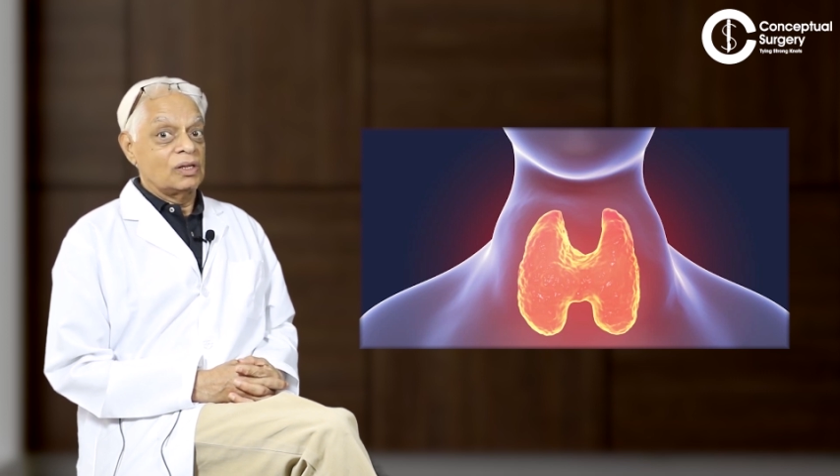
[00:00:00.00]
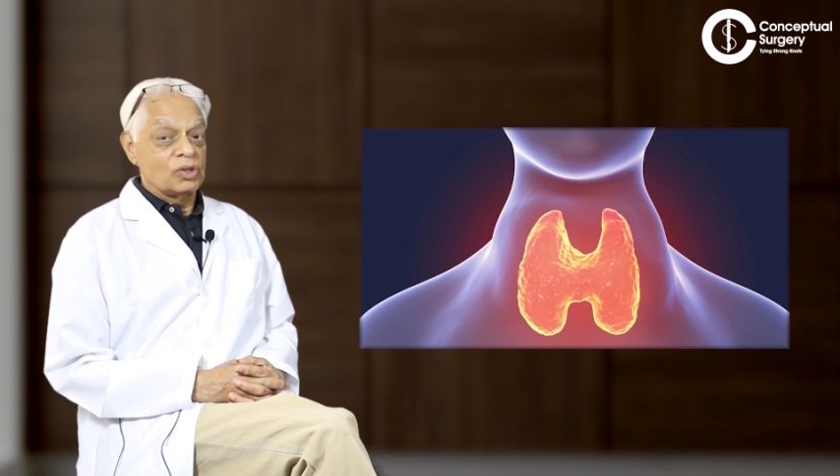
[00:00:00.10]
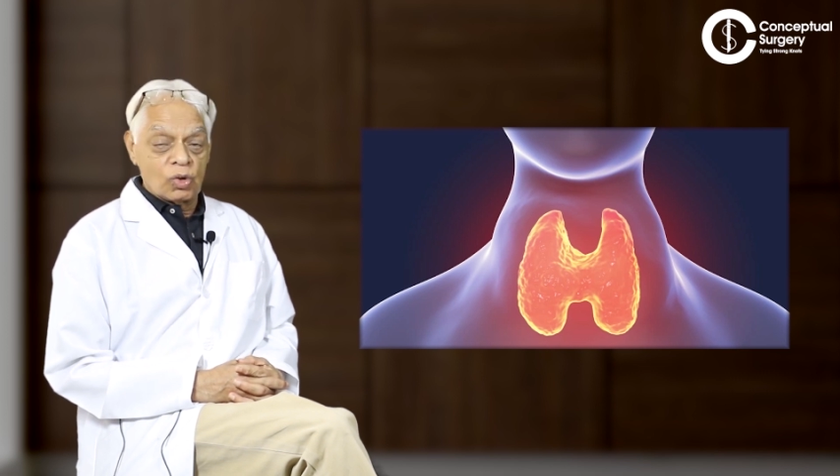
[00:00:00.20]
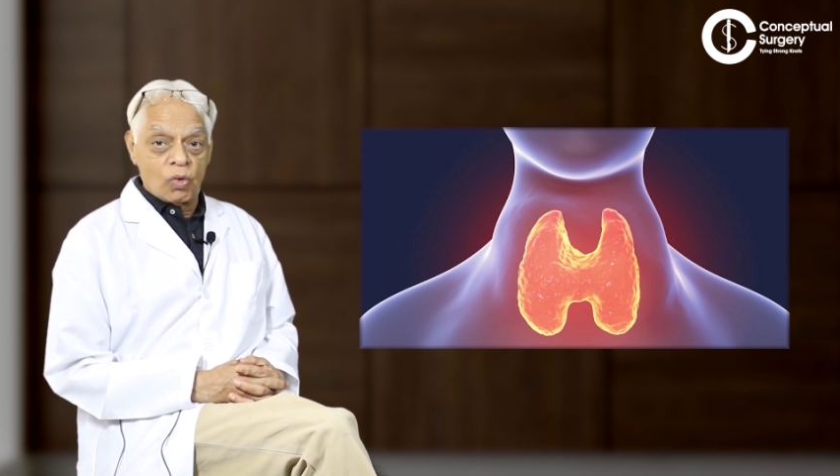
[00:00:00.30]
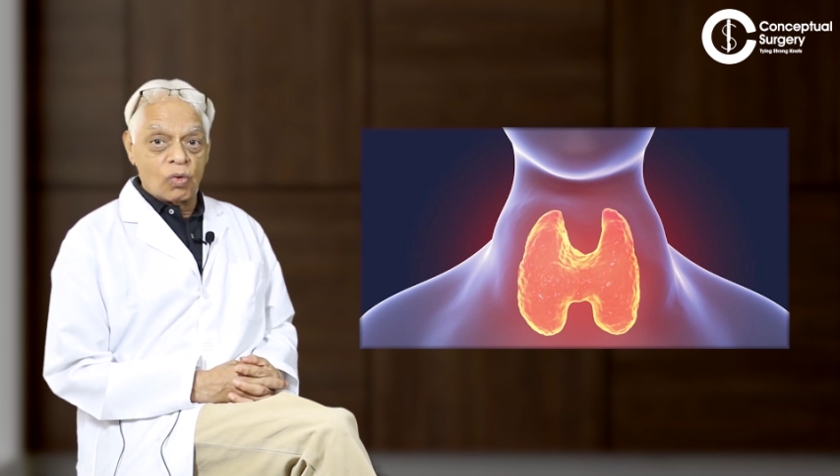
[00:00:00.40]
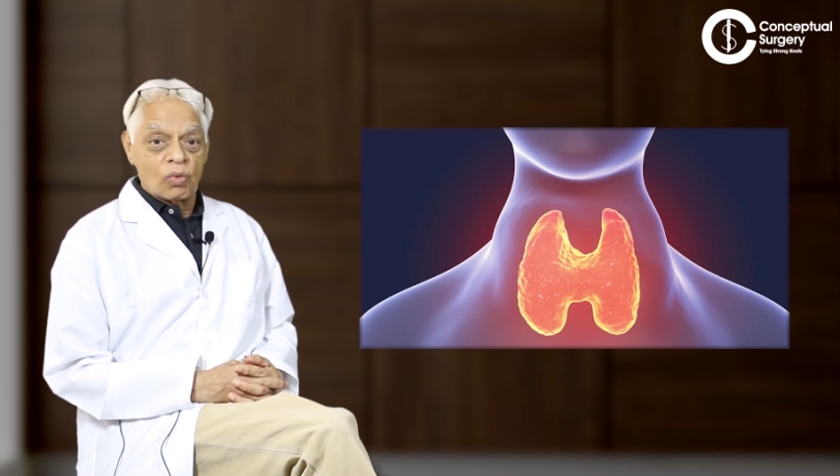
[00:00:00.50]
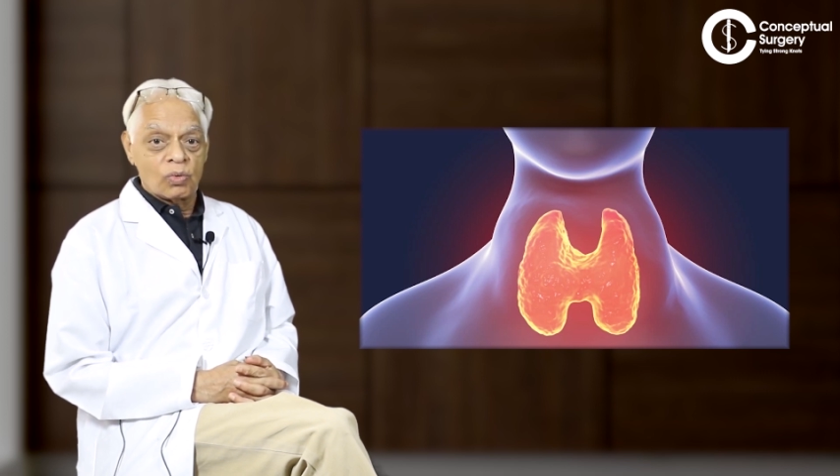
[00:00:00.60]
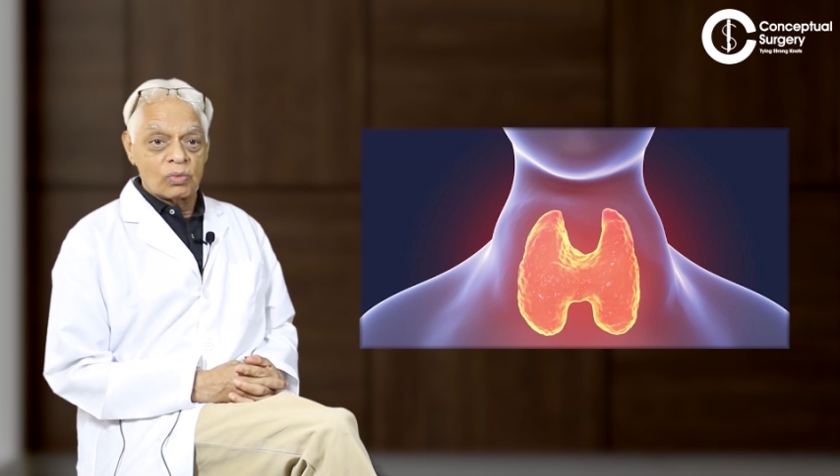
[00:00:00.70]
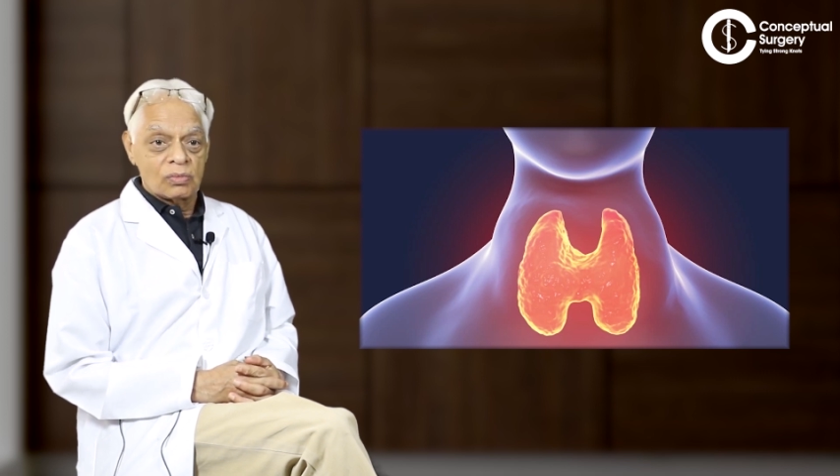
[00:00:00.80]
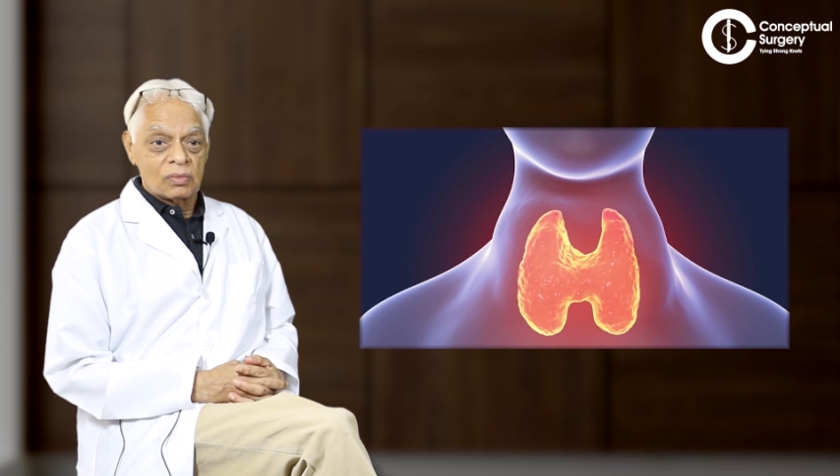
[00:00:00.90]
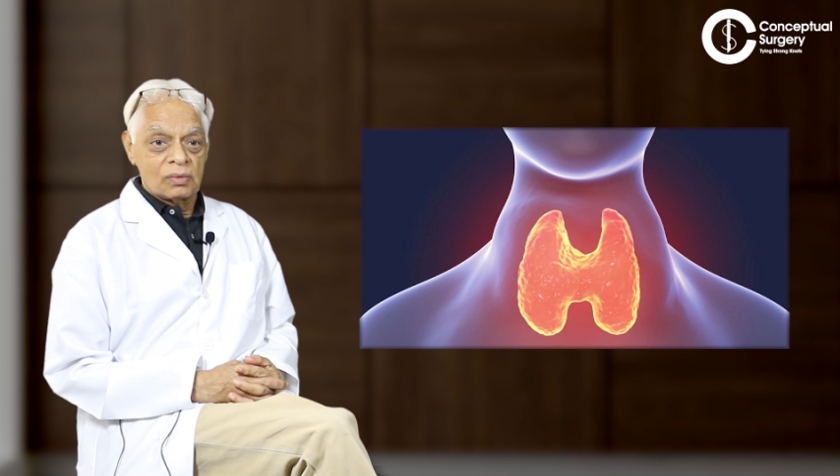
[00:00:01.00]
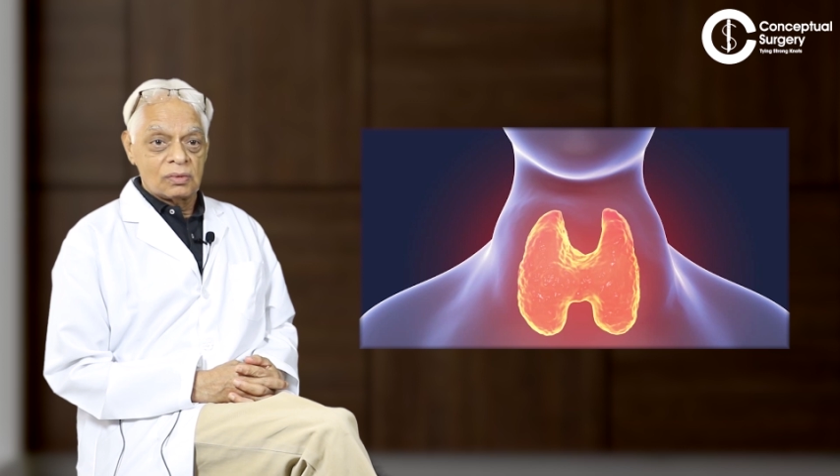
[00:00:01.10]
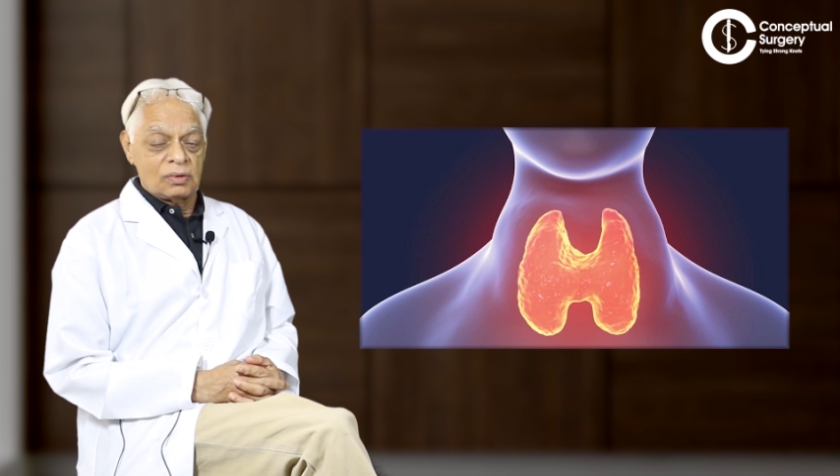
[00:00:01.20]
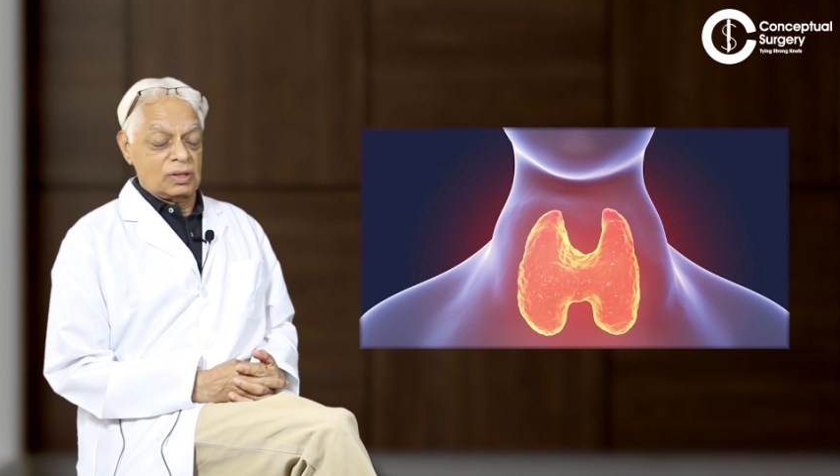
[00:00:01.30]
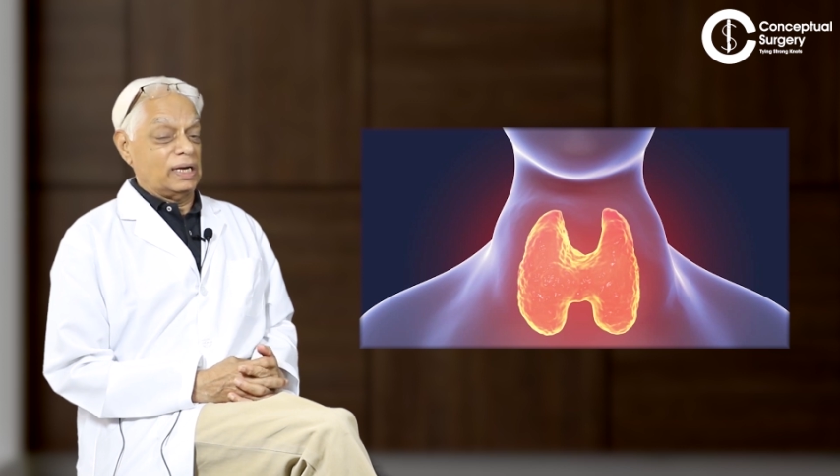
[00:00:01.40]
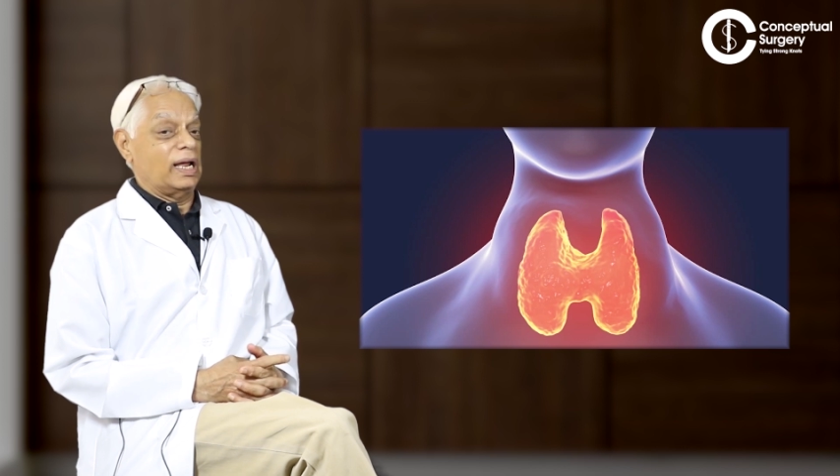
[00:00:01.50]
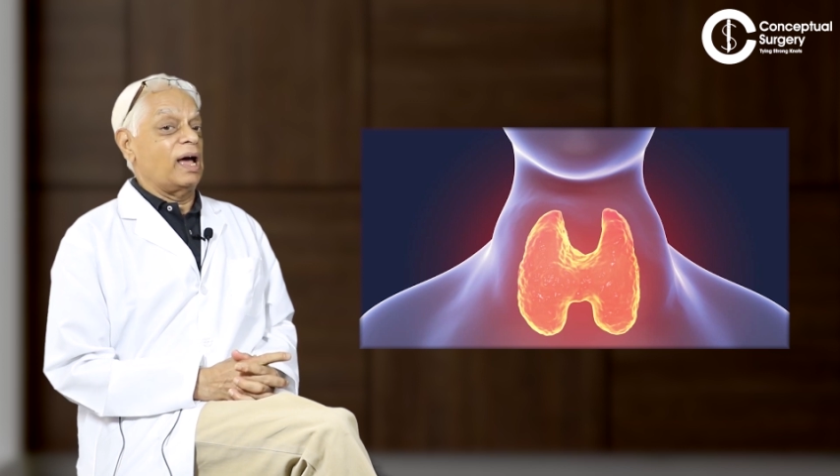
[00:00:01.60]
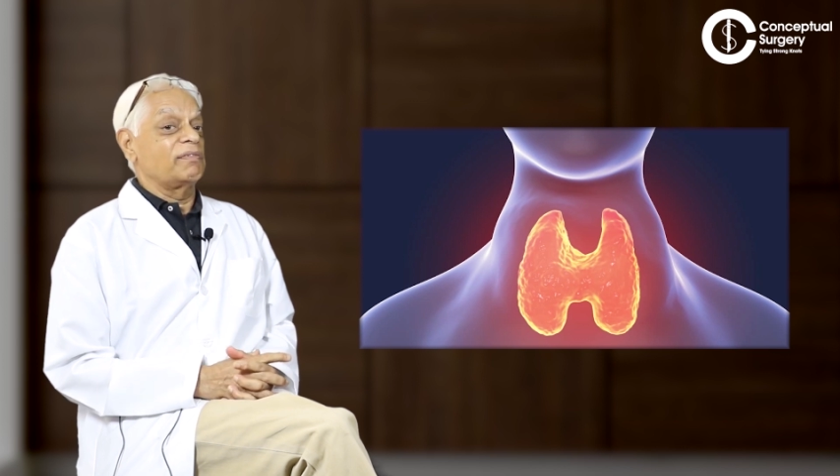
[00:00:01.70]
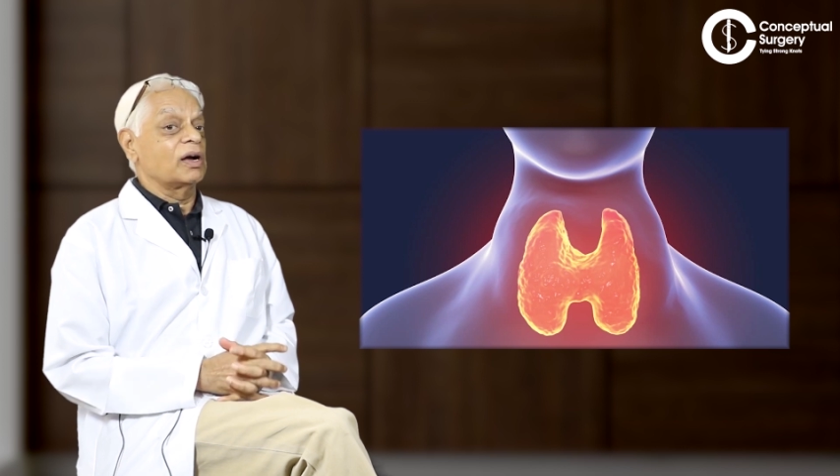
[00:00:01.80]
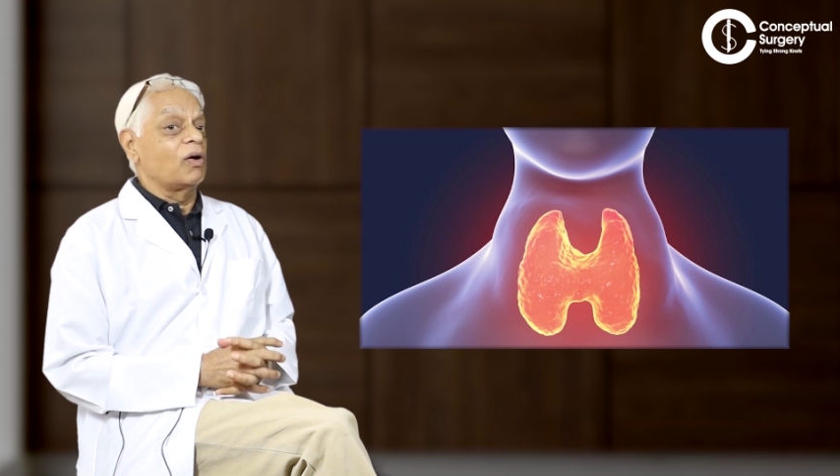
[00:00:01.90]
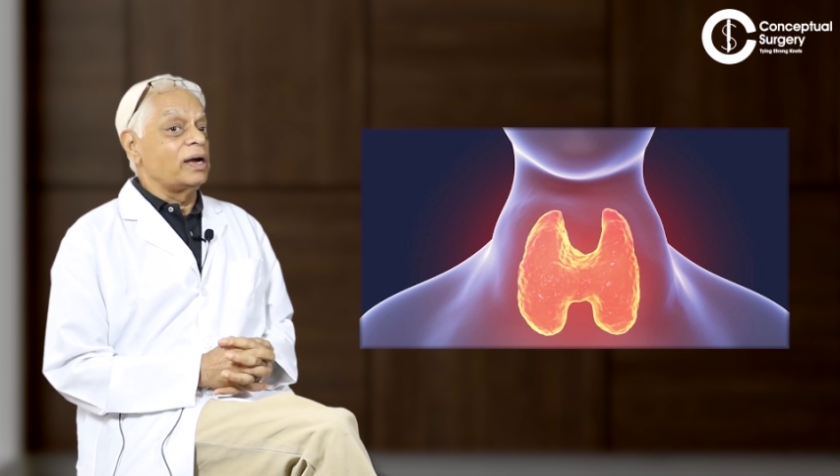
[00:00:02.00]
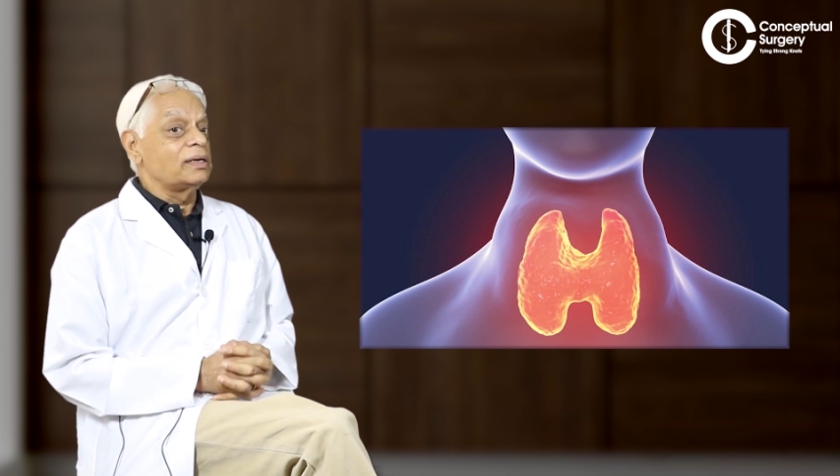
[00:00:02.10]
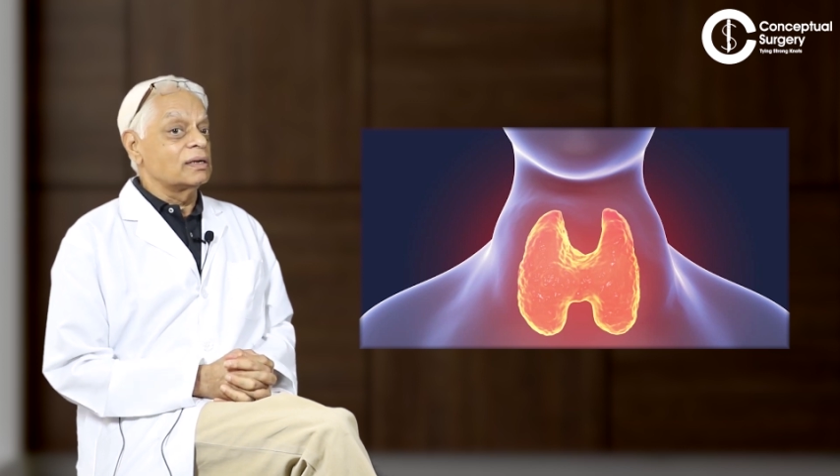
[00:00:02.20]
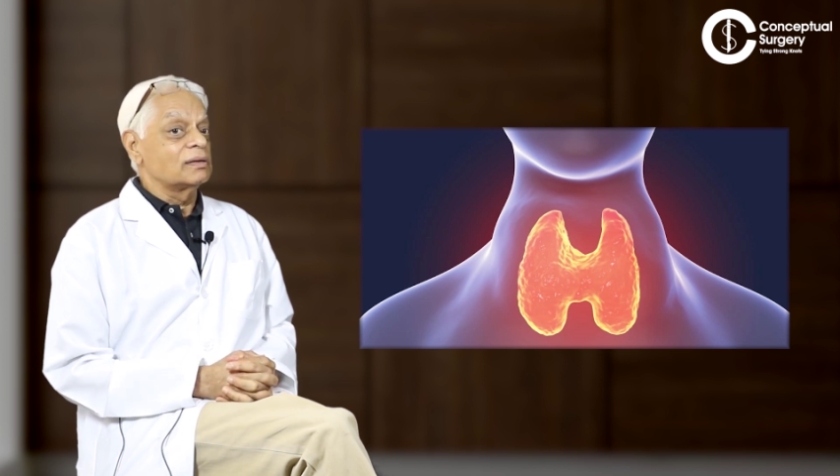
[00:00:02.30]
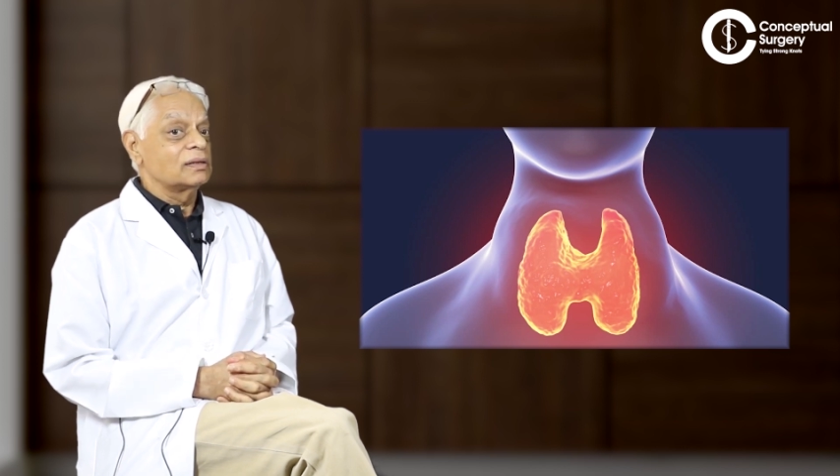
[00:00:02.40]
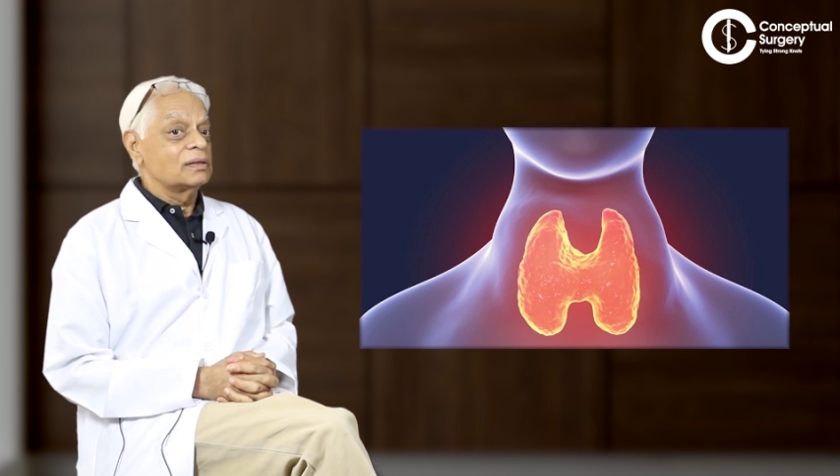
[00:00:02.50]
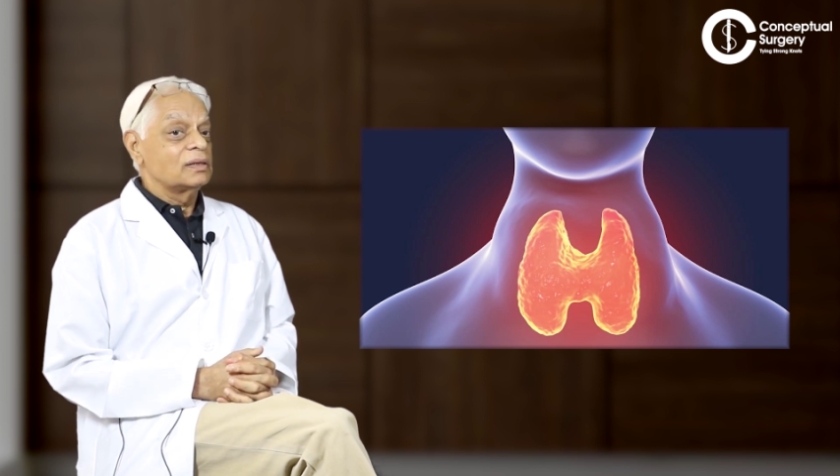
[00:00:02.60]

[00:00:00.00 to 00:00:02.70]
Though you can have a goiter